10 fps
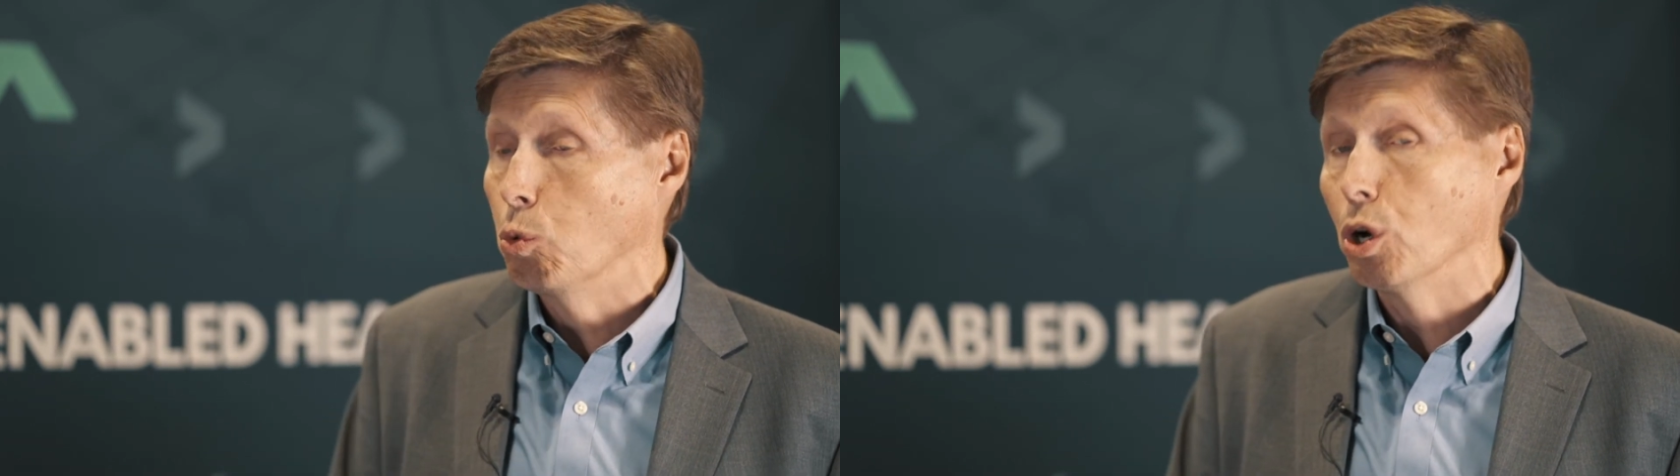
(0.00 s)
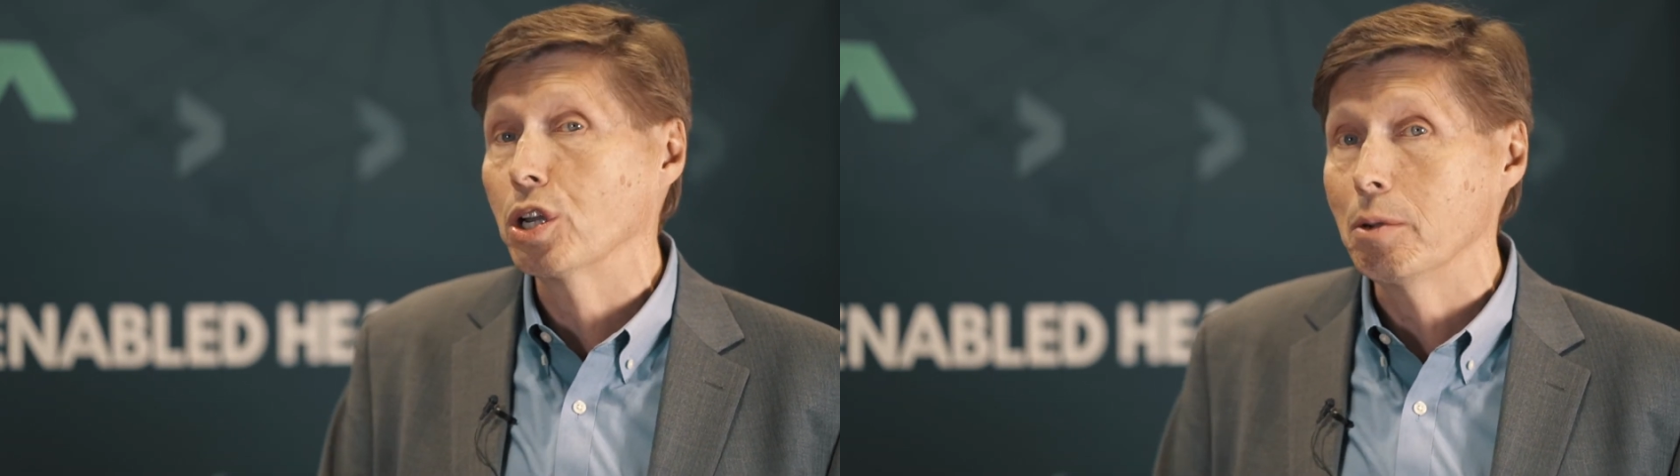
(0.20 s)

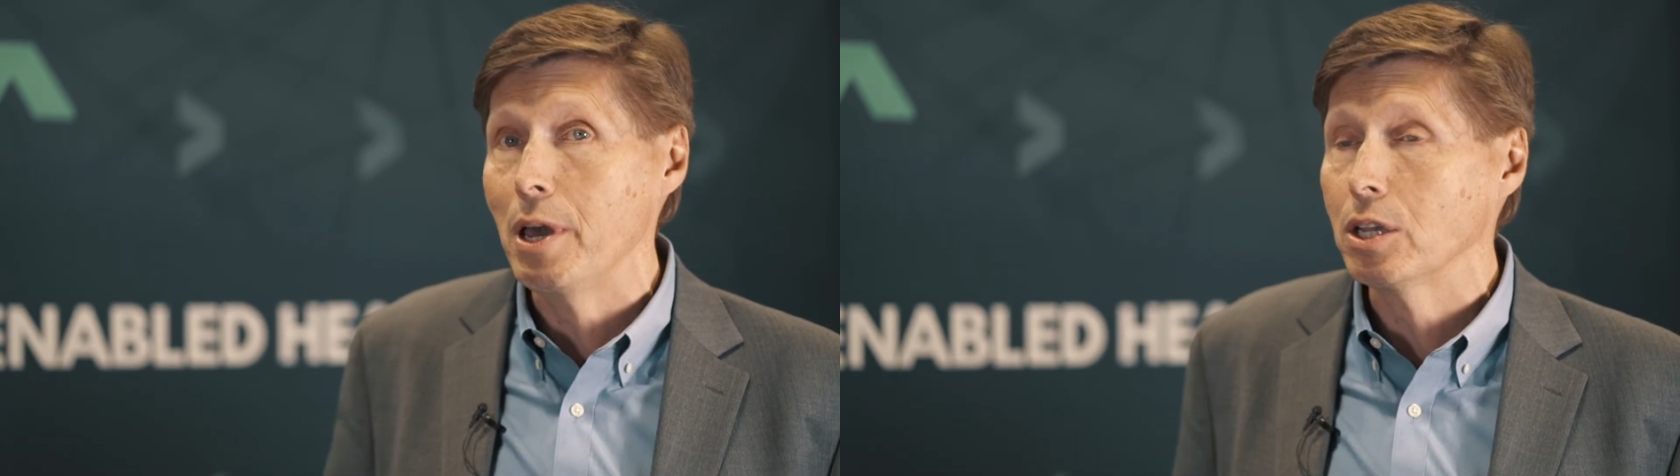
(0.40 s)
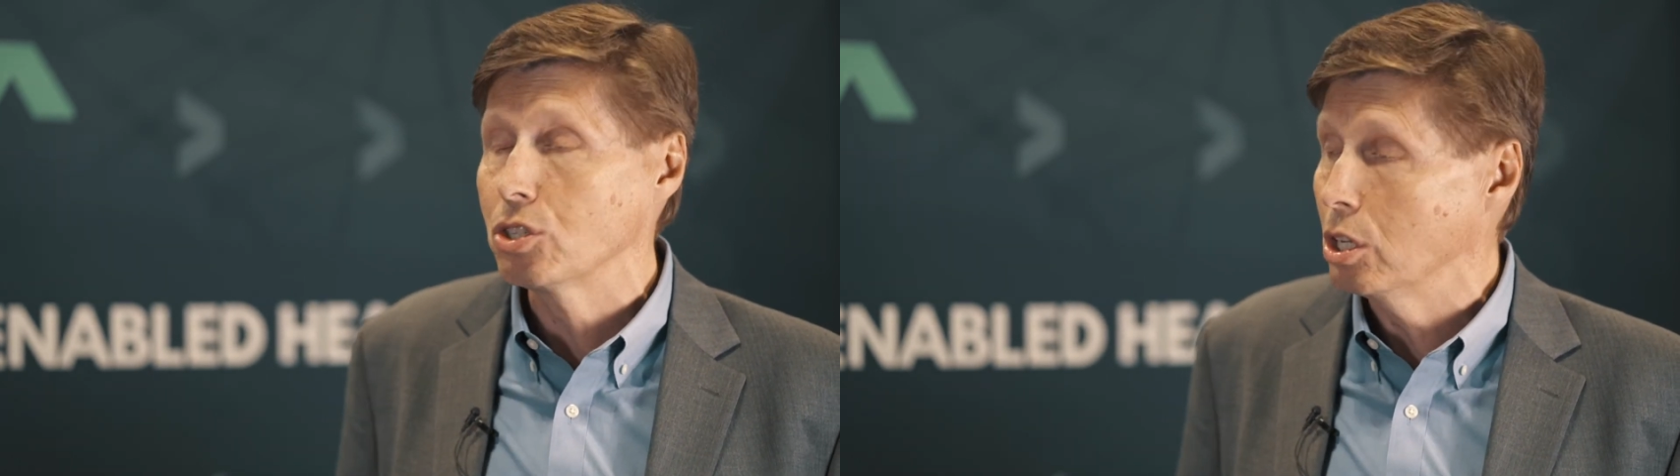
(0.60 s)
work and
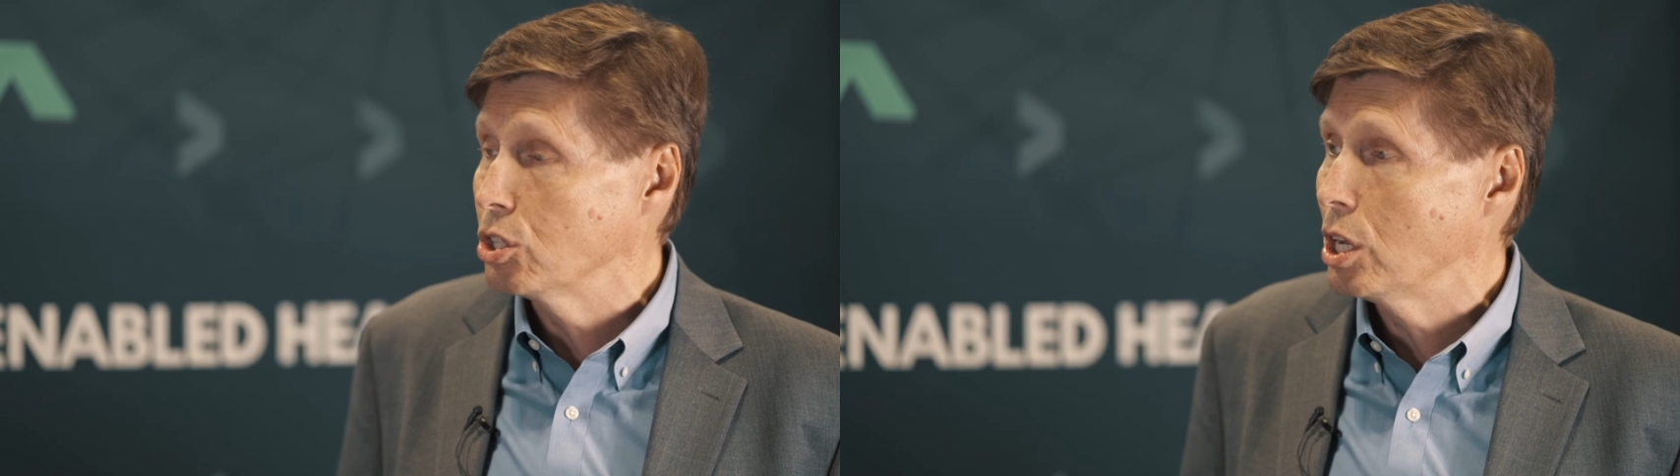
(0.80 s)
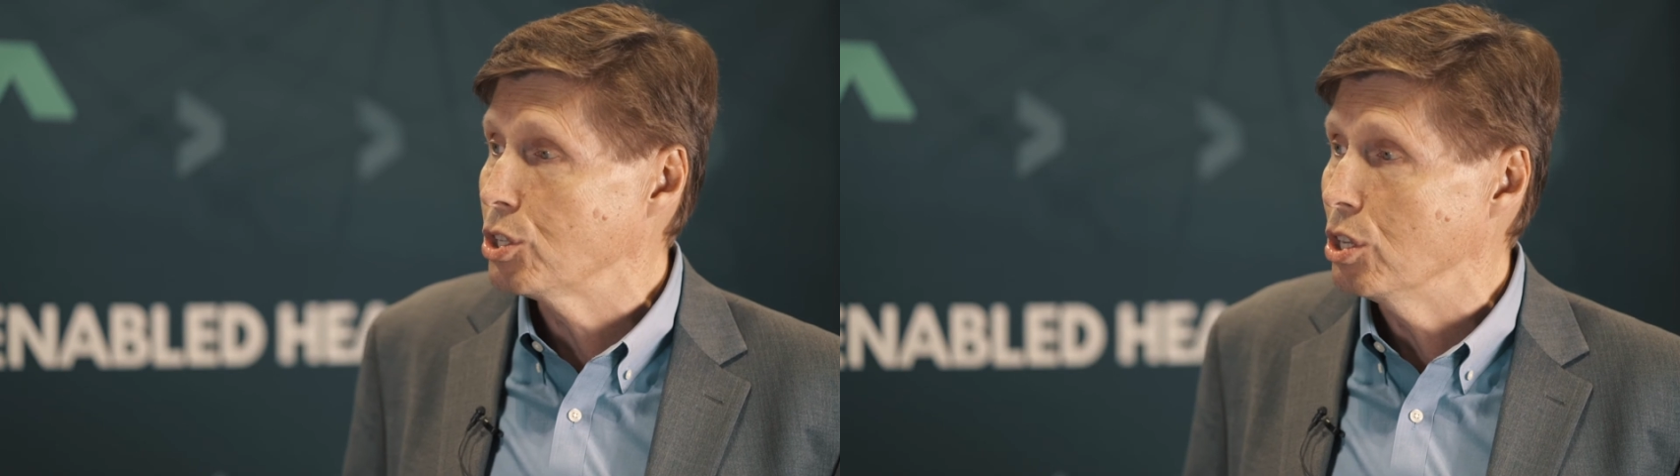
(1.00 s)
makes the
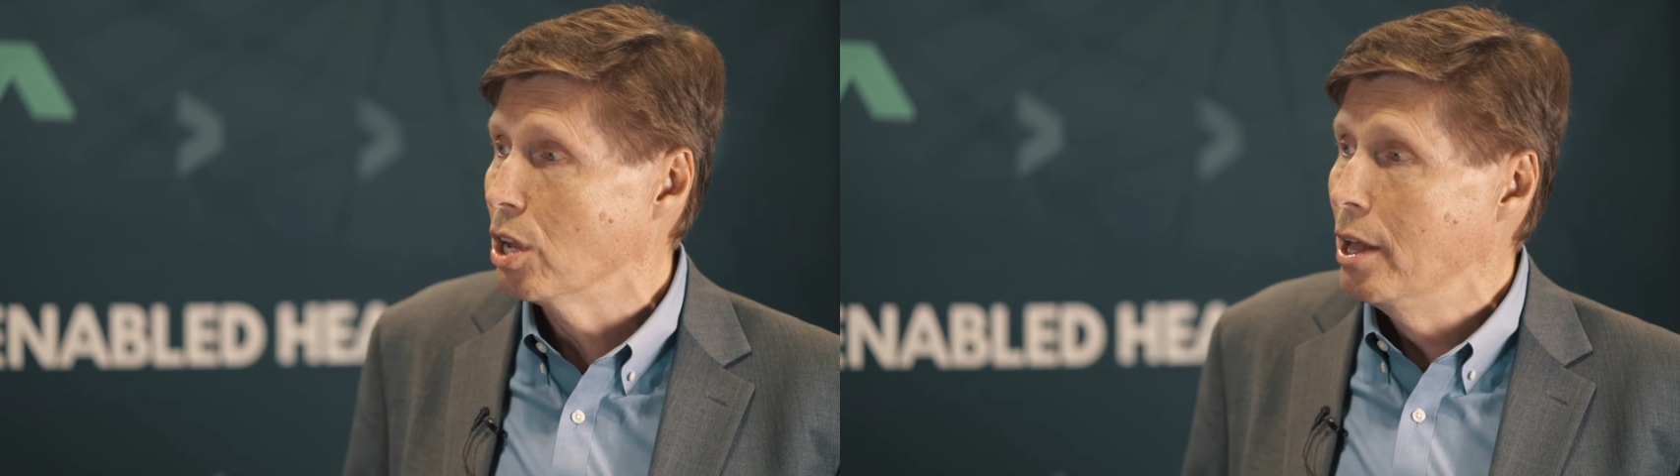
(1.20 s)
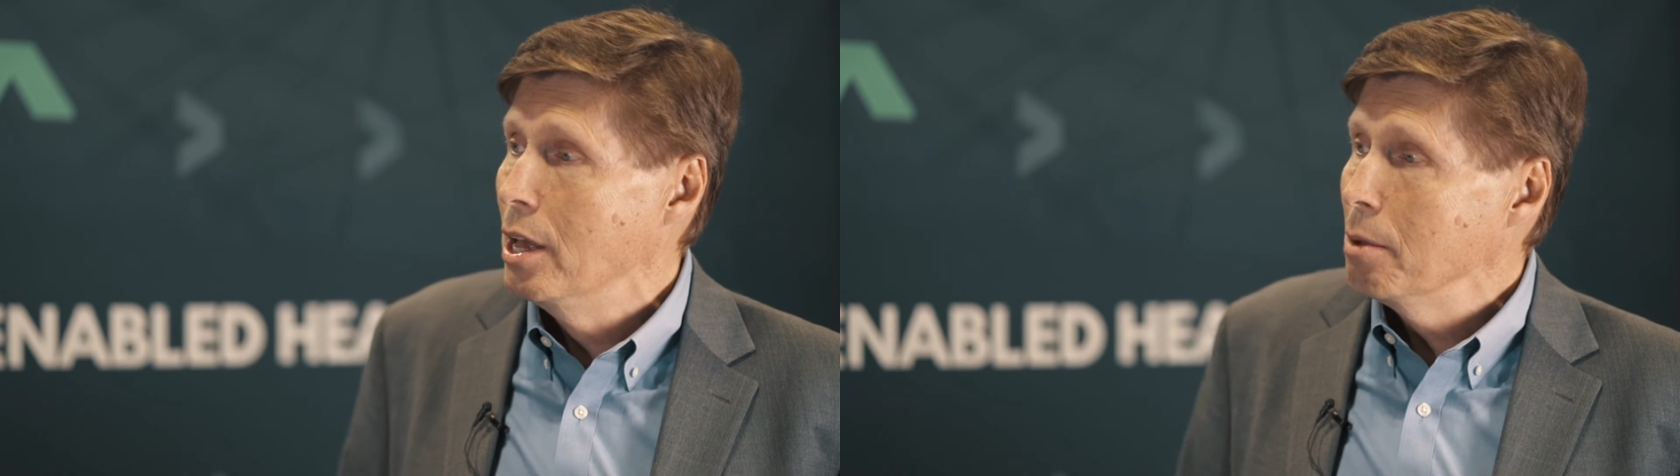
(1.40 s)
decisions,